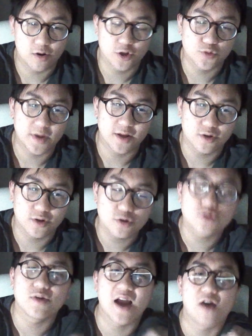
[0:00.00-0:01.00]
It'll be not
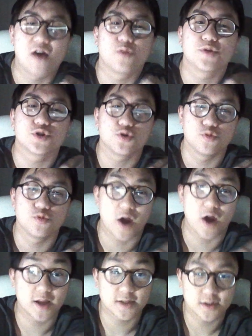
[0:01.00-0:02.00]
too loud, too
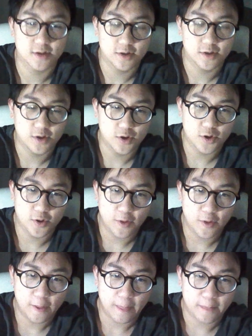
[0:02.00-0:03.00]
bright.
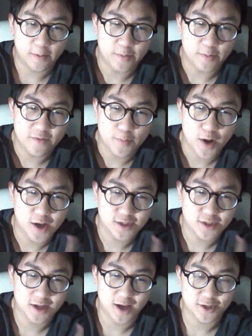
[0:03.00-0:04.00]
It'll be a
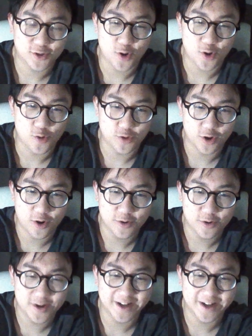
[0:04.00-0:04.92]
personalized tone, you know?